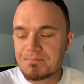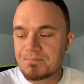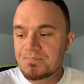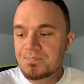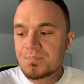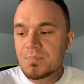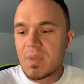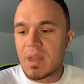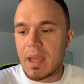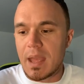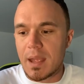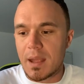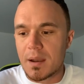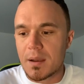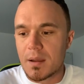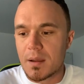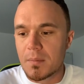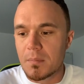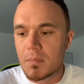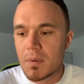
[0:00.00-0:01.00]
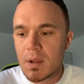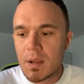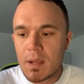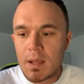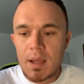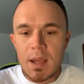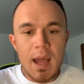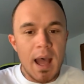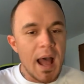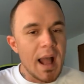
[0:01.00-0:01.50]
And
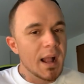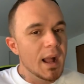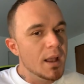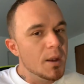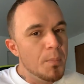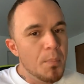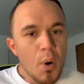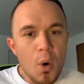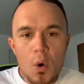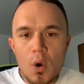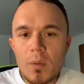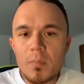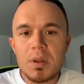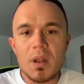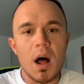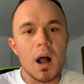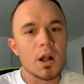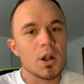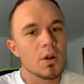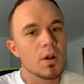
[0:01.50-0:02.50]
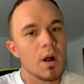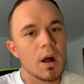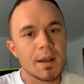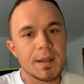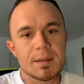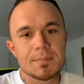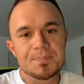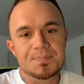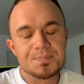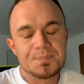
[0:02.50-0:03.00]
I got a porn blocker on it.